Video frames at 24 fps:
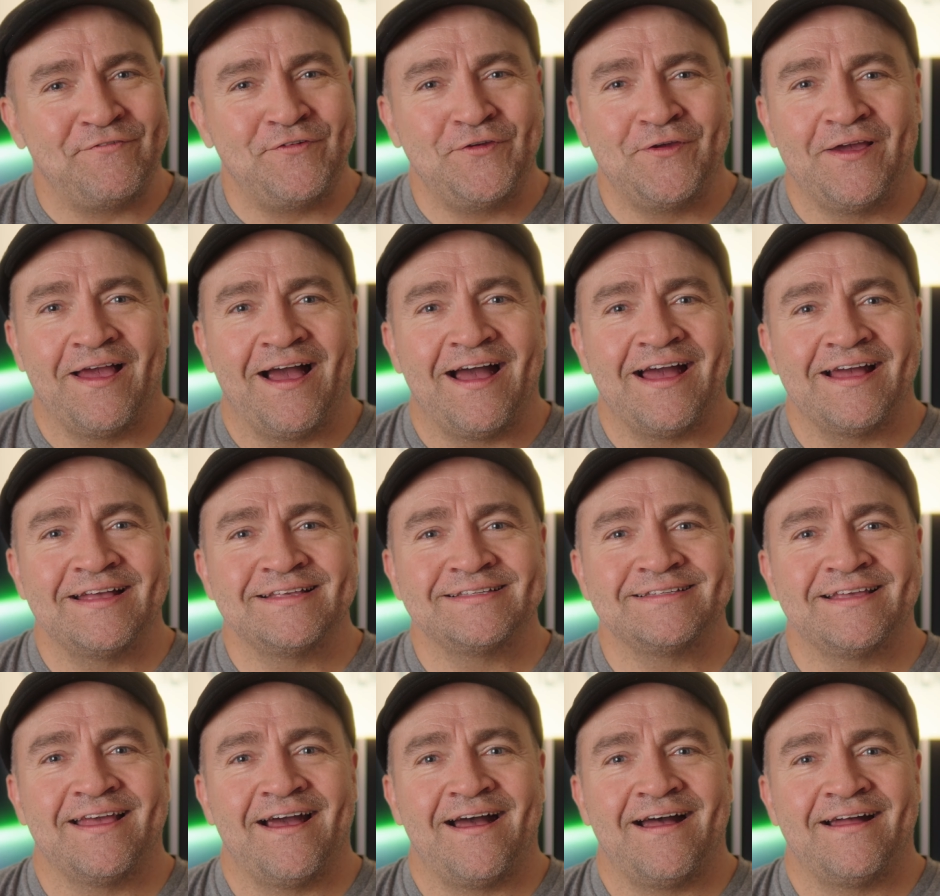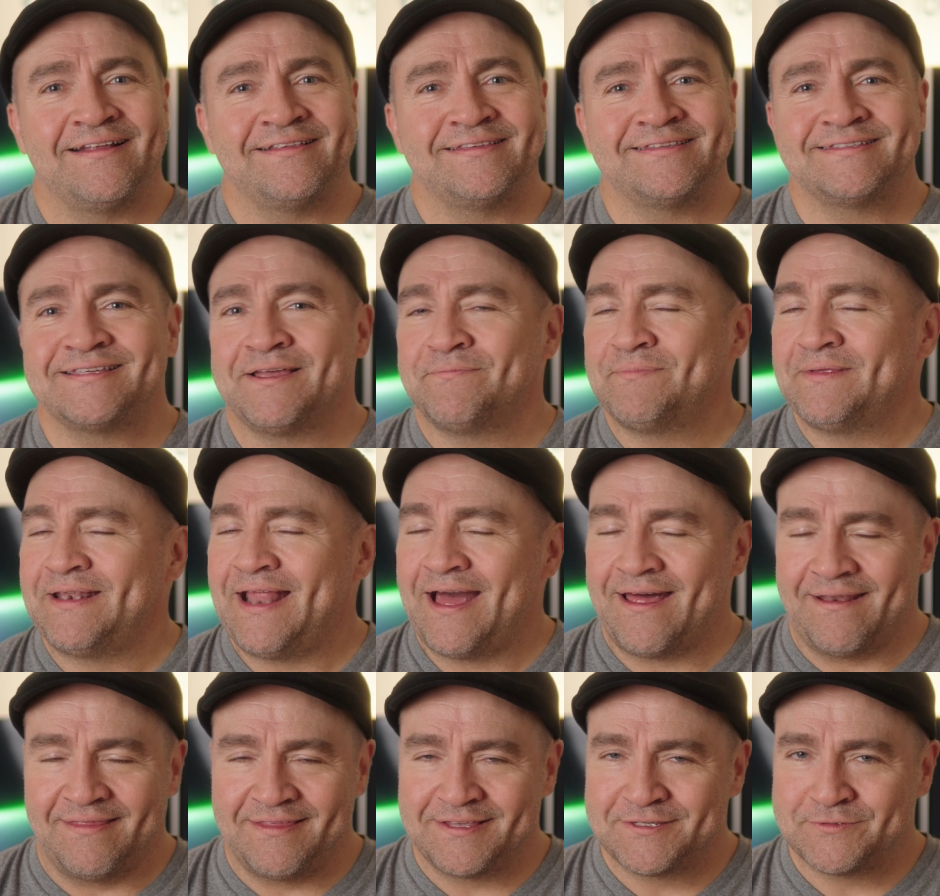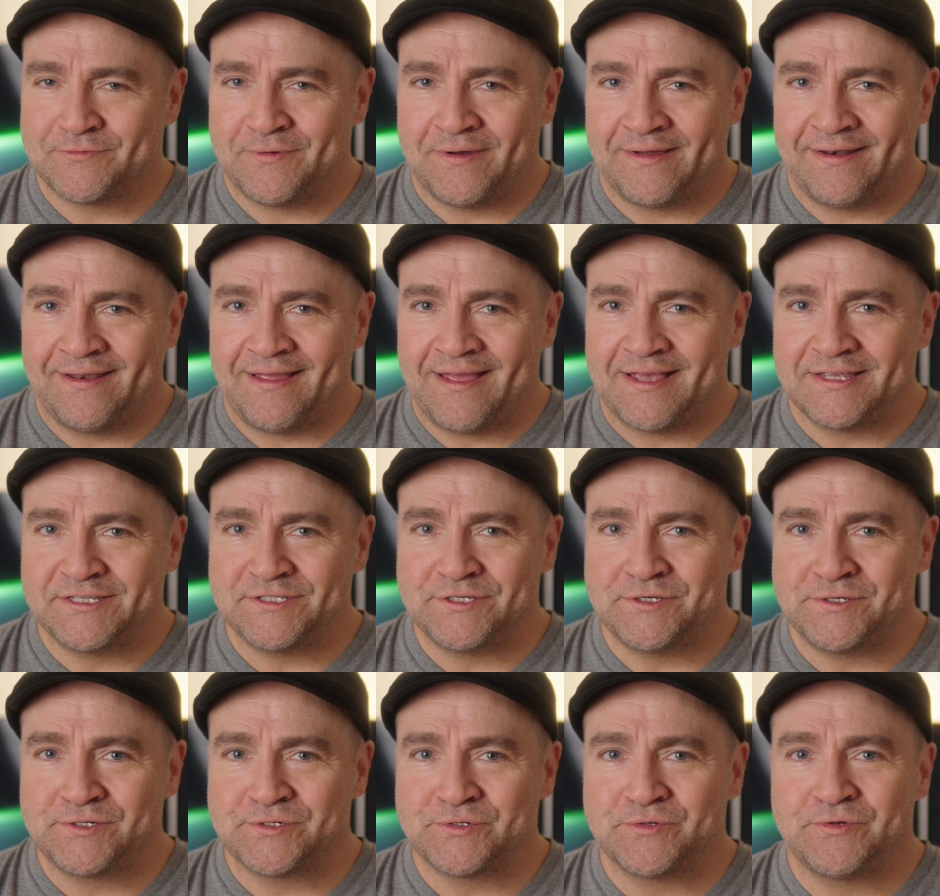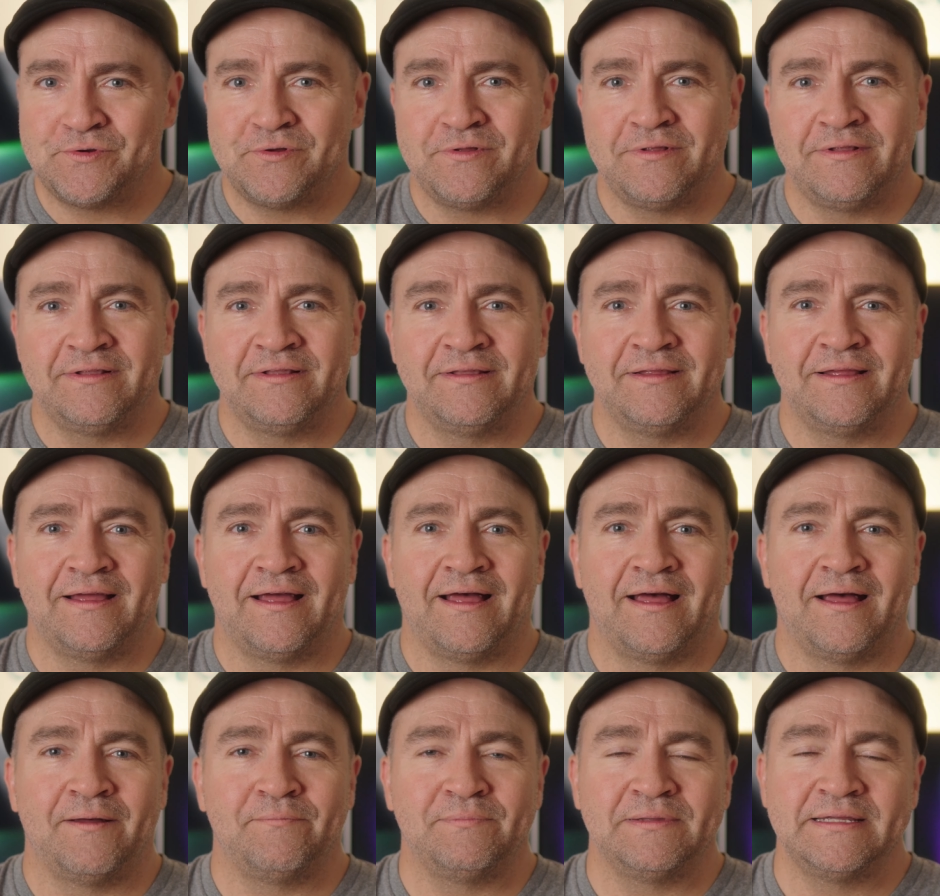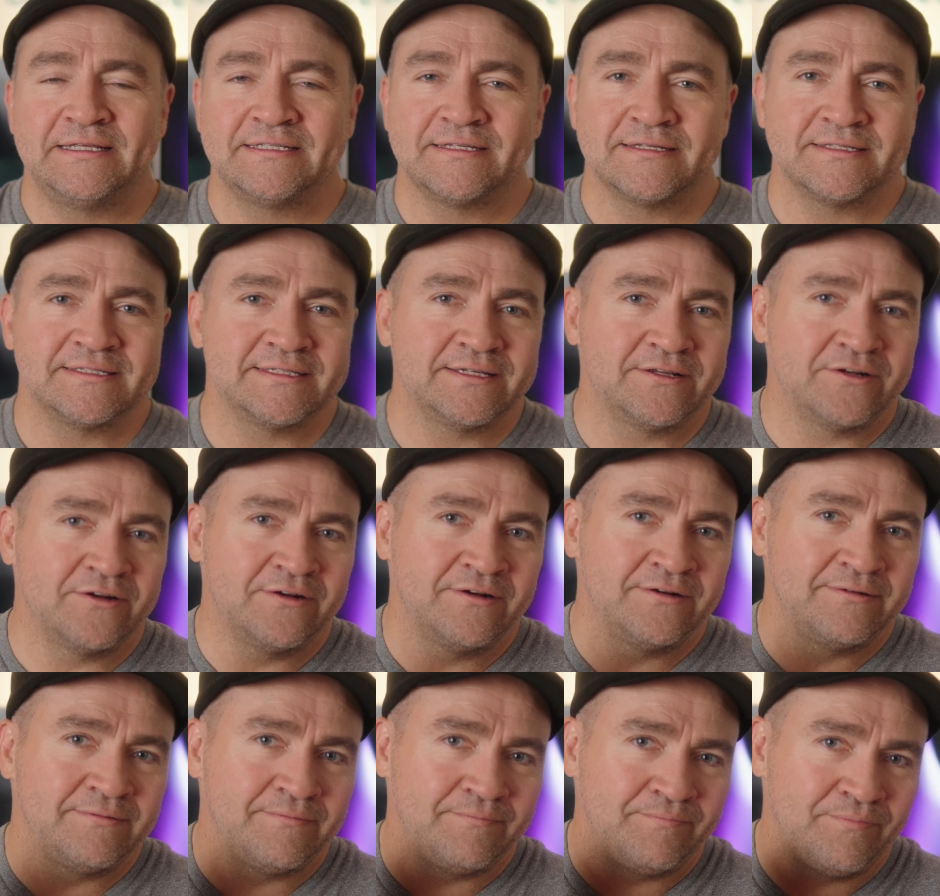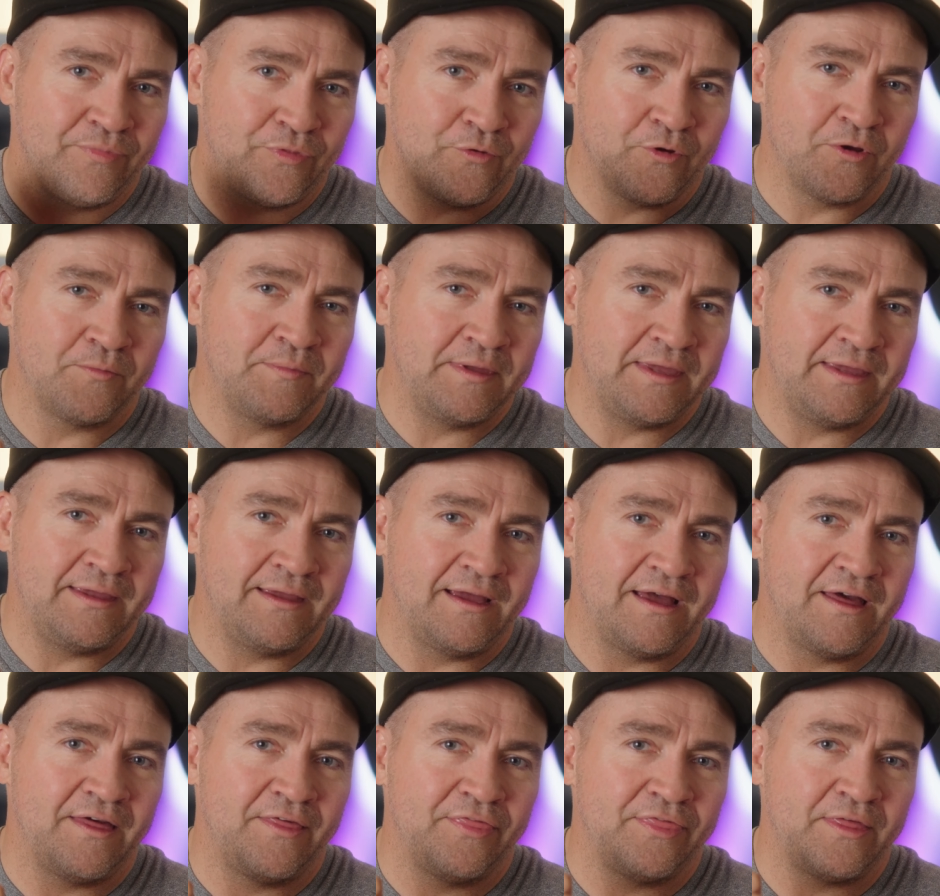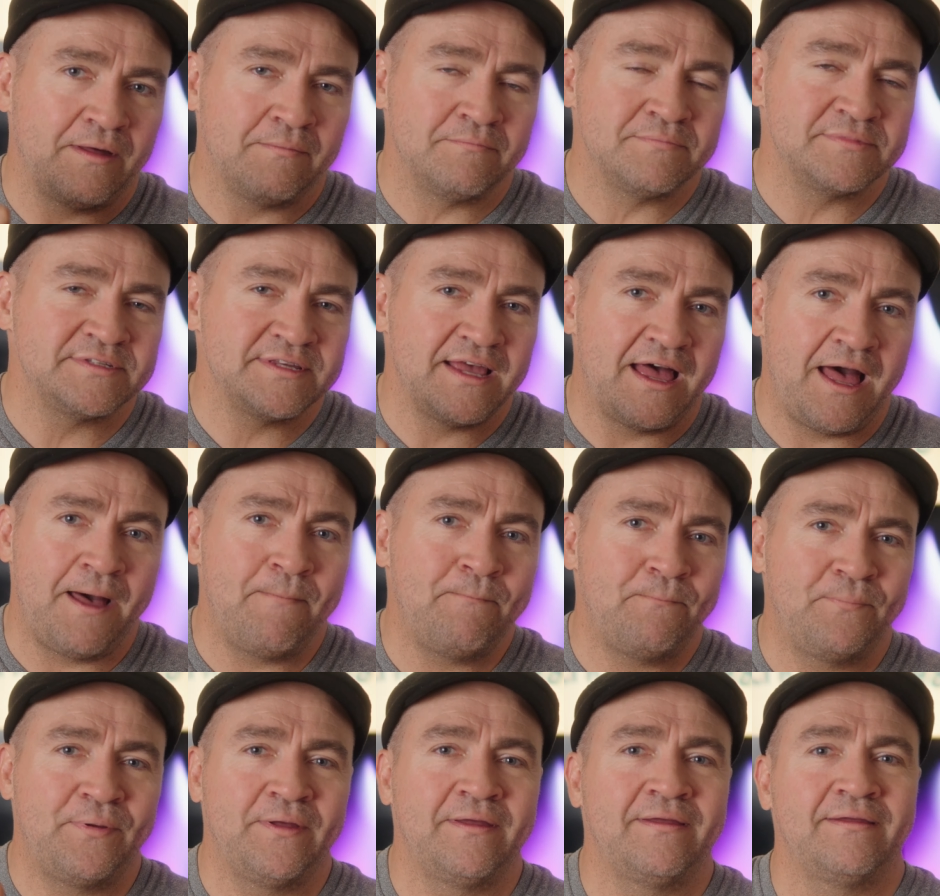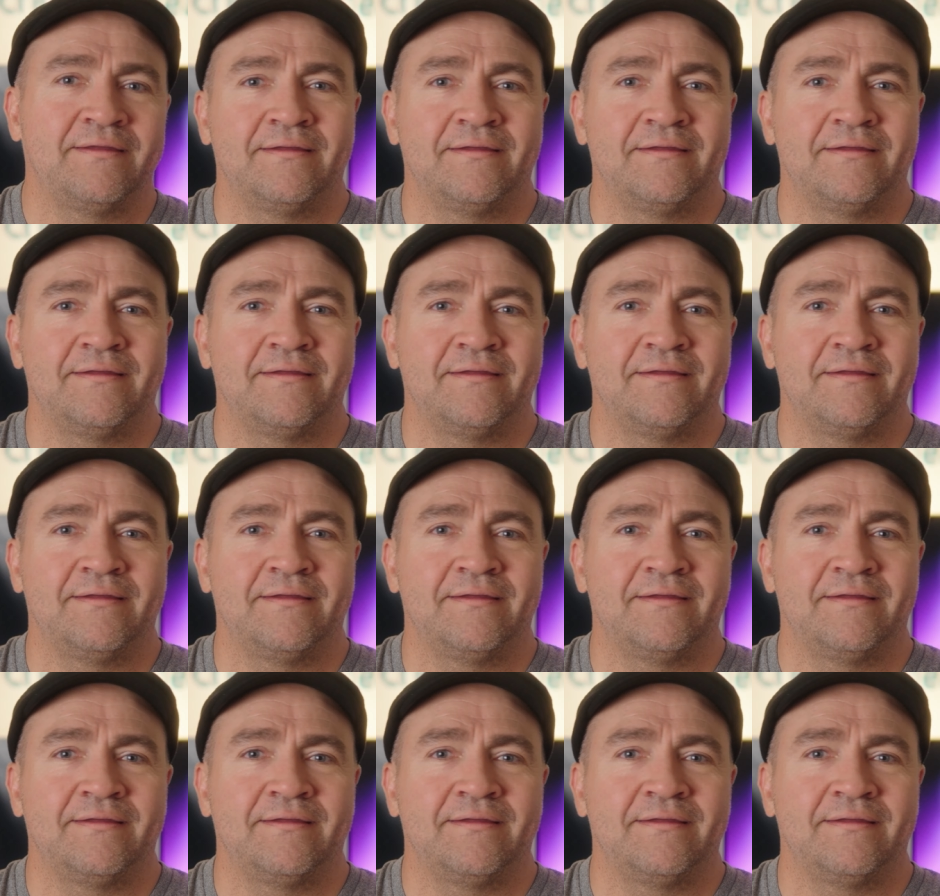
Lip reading: you guys got something out of this one, as usual, please consider throwing me a thumbs up.